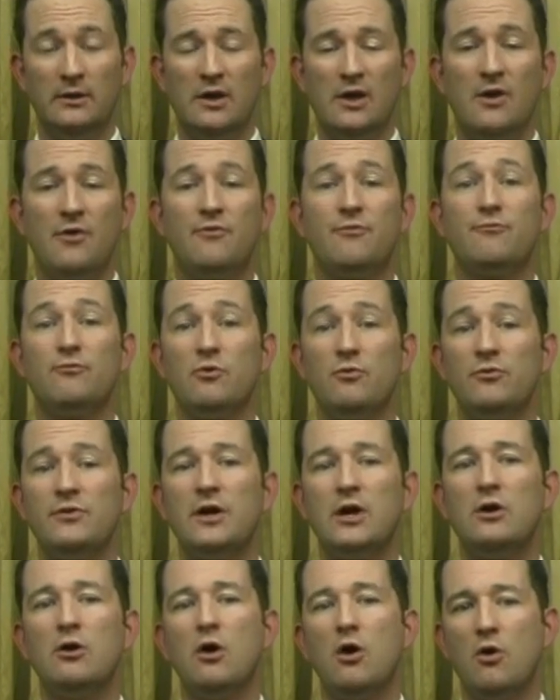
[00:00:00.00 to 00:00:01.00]
through
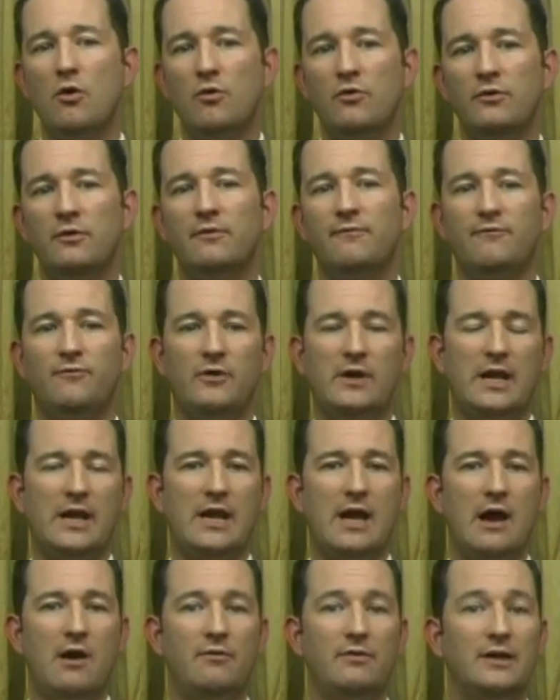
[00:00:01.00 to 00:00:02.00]
their own free
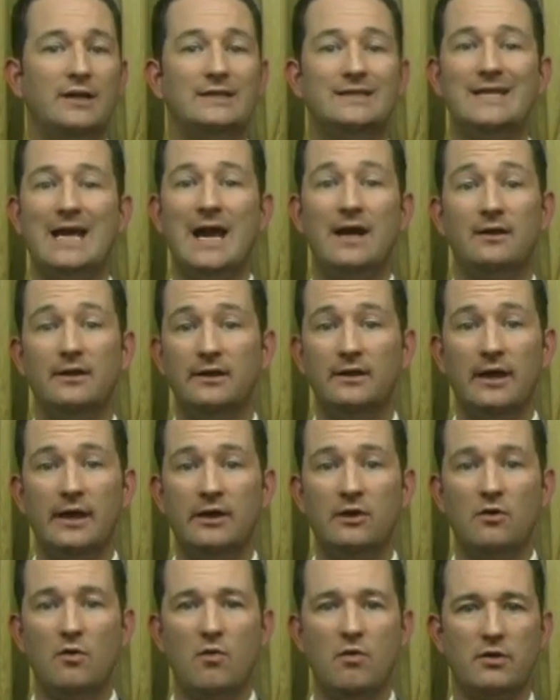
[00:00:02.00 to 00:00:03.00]
account exactly
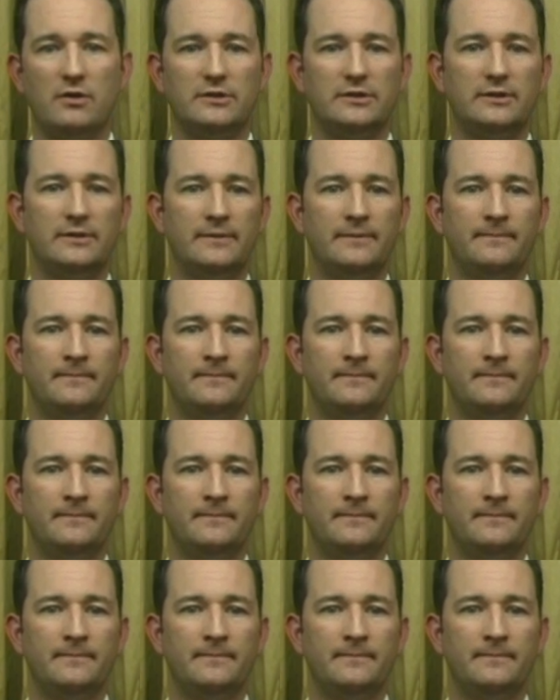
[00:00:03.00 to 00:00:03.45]
like yours.